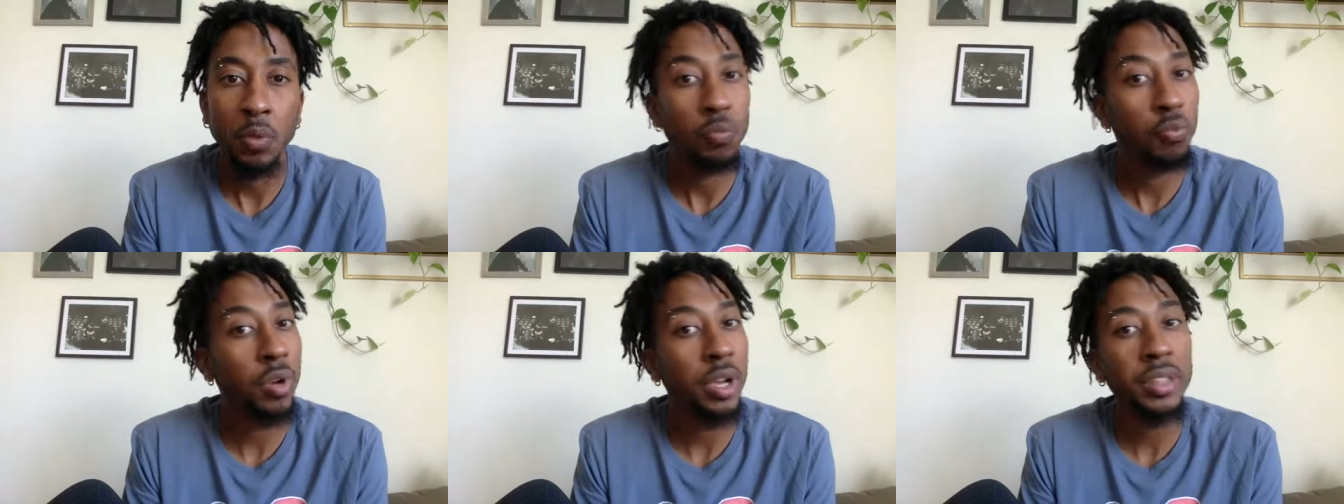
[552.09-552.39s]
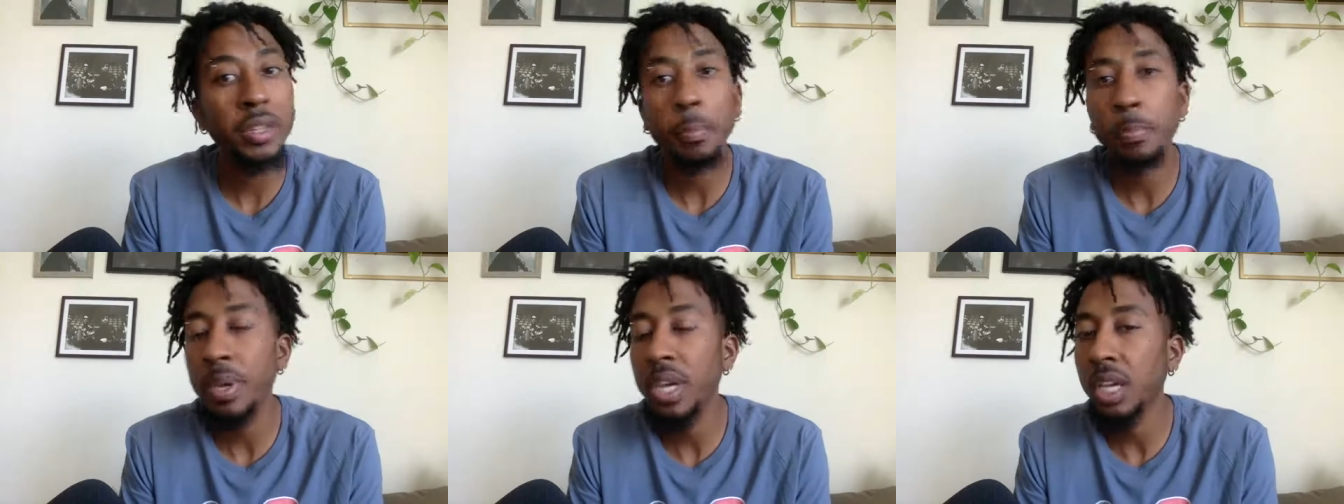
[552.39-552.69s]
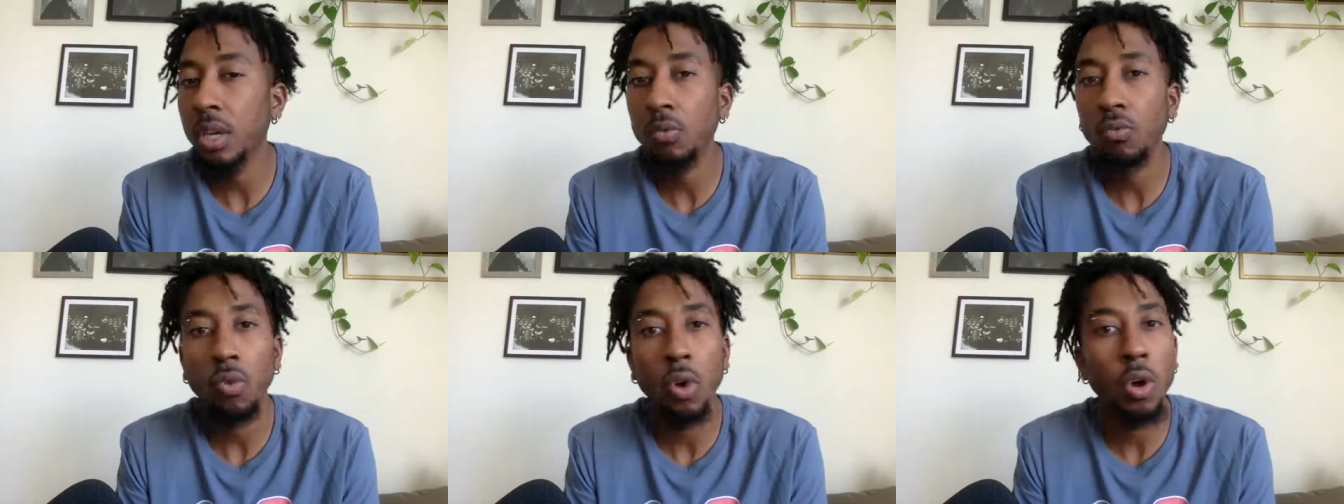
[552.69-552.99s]
Run the
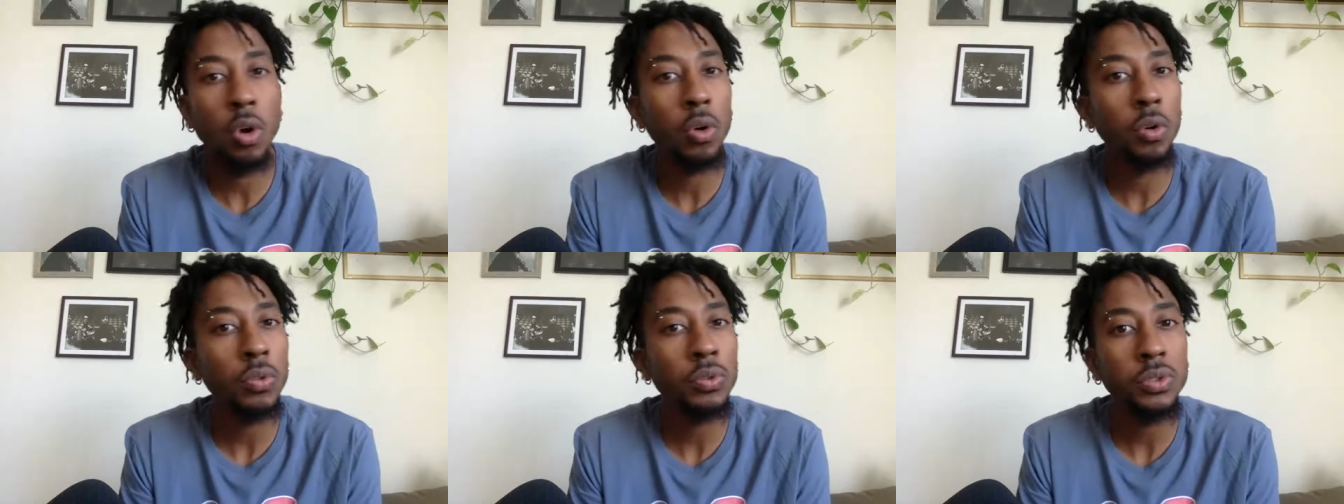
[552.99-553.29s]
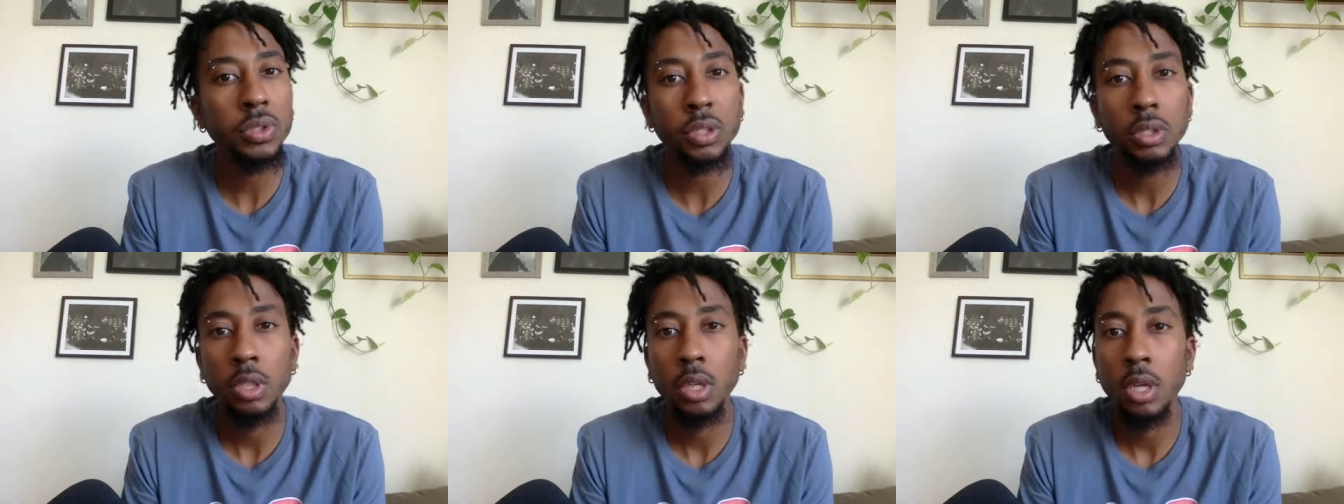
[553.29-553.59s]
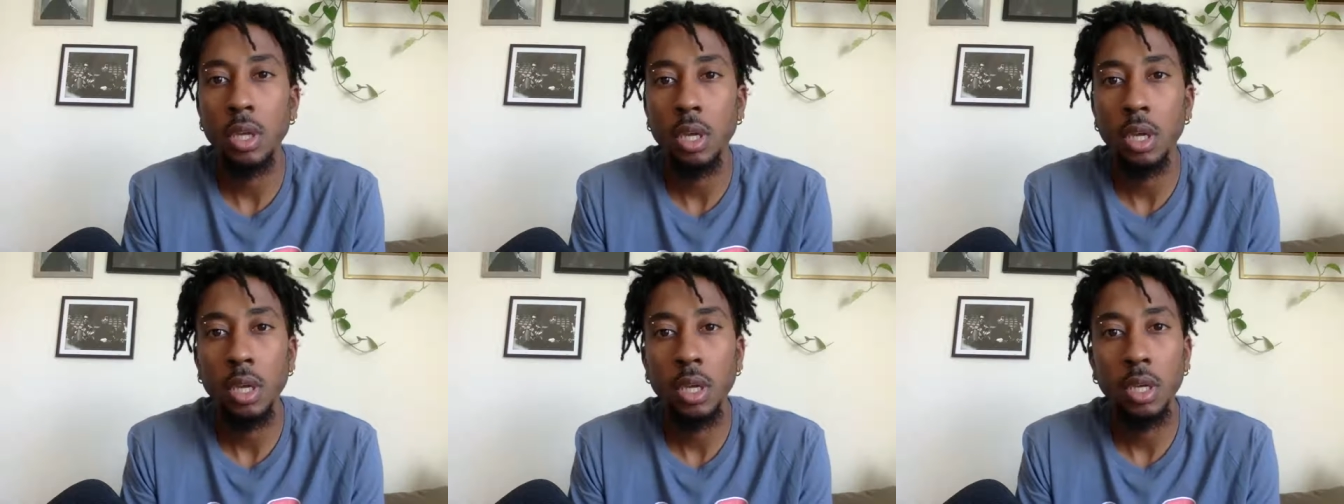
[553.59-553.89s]
pick and rolls
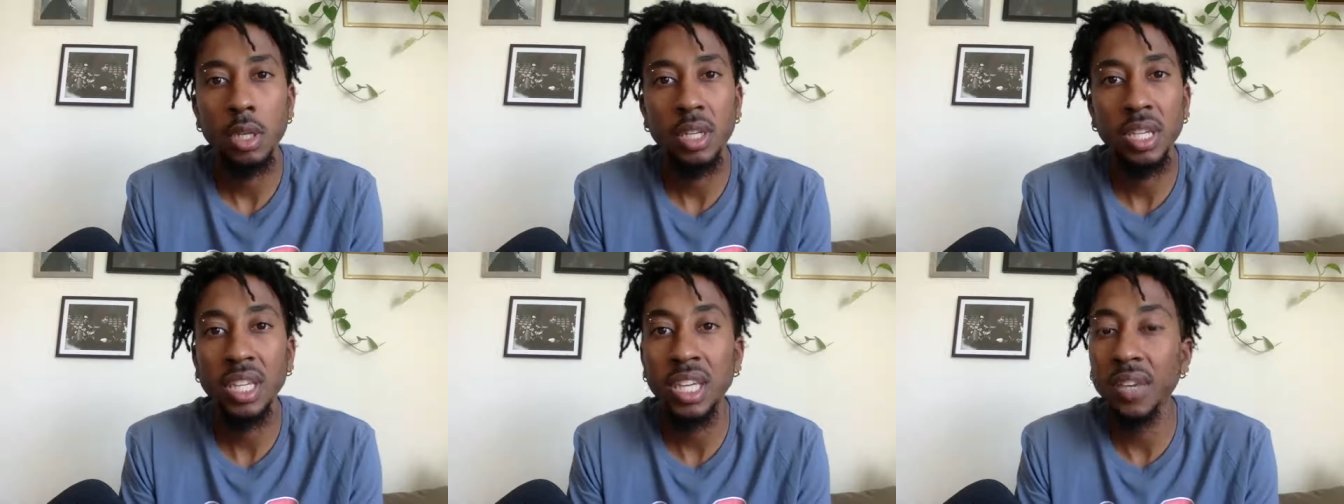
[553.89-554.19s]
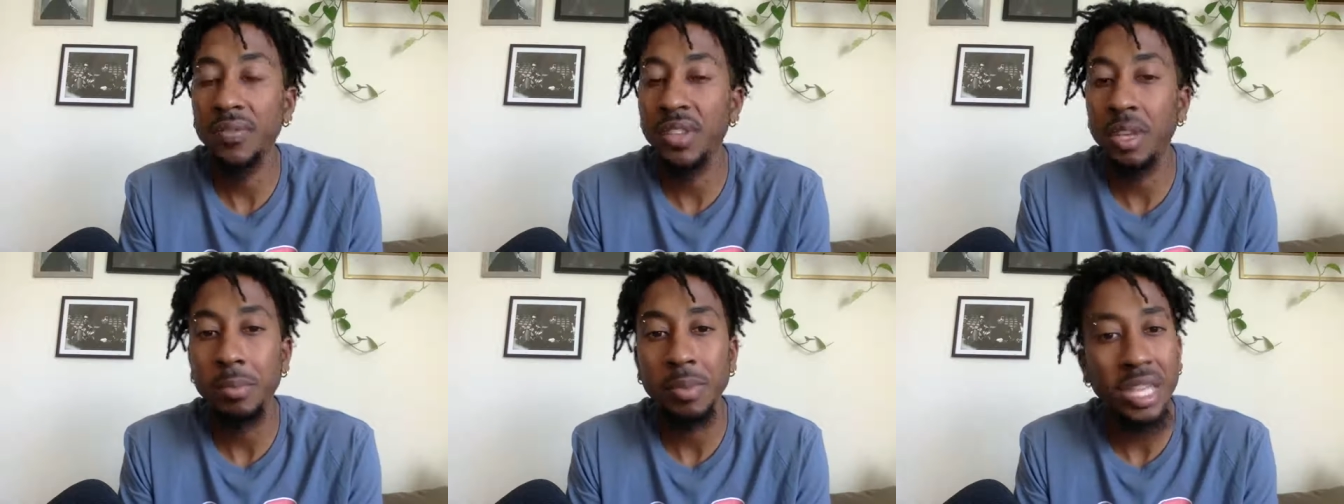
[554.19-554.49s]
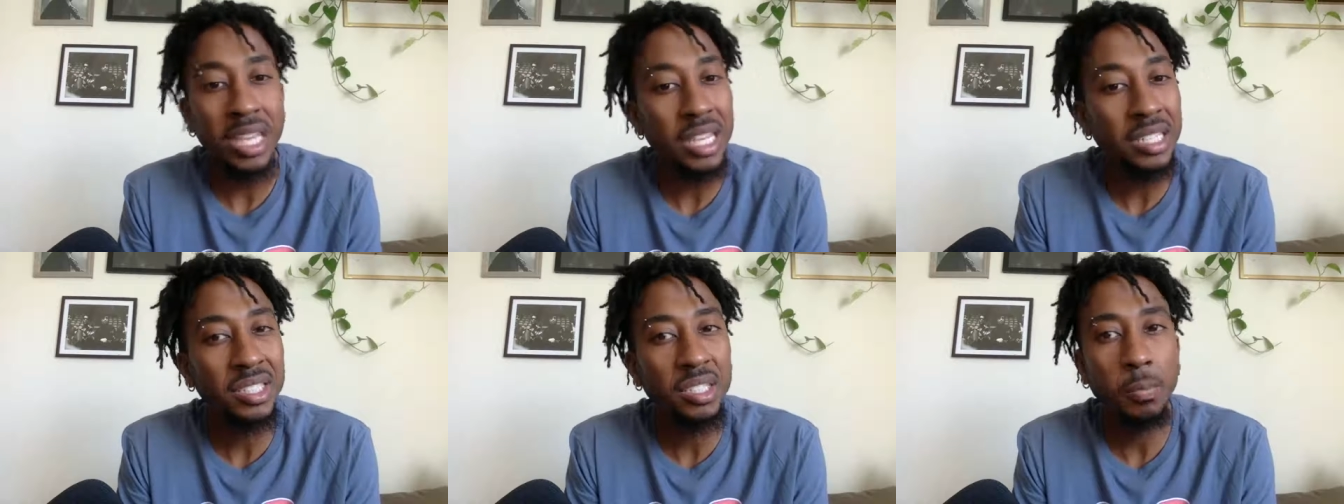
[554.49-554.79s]
to give them
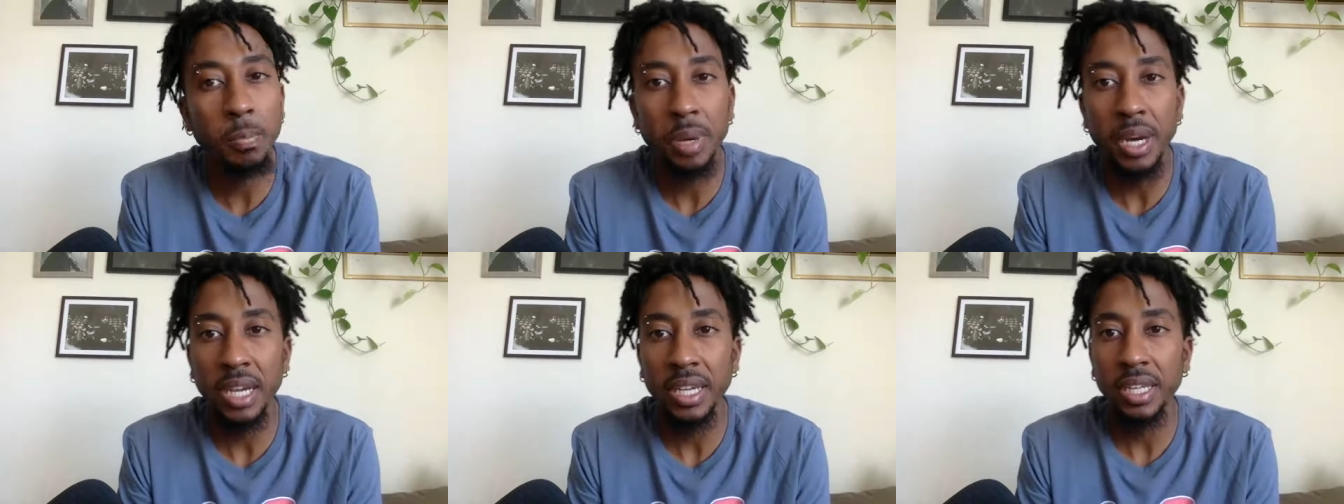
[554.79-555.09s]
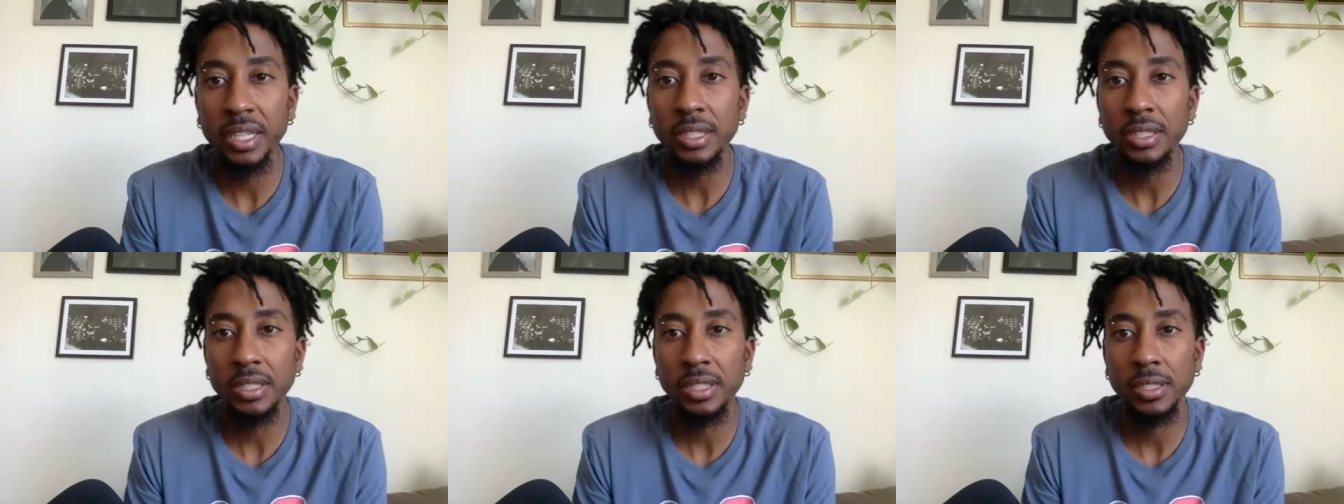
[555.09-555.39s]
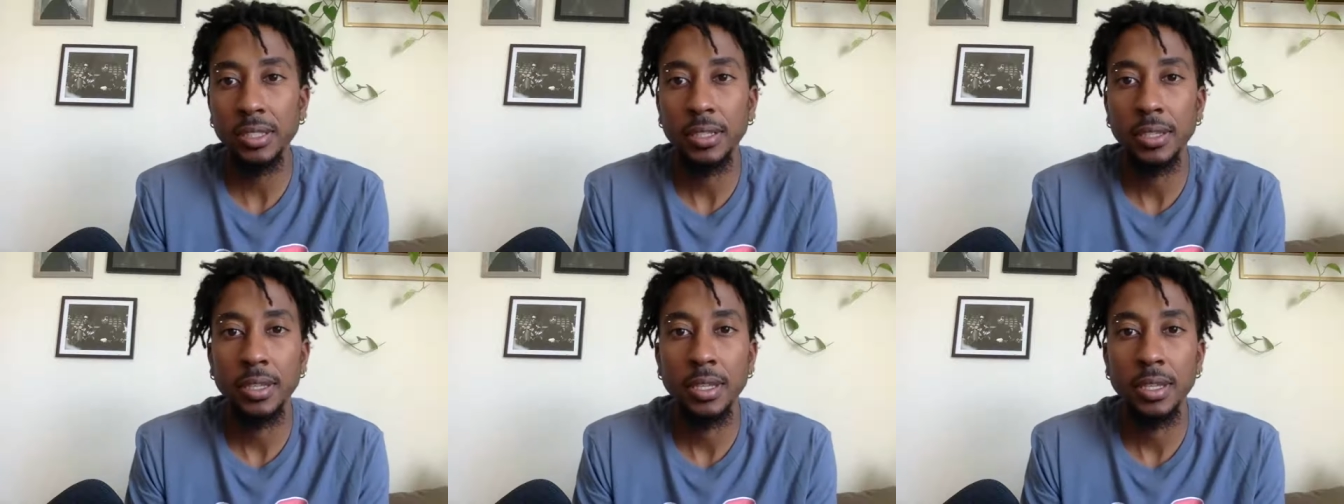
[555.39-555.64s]
easy buckets.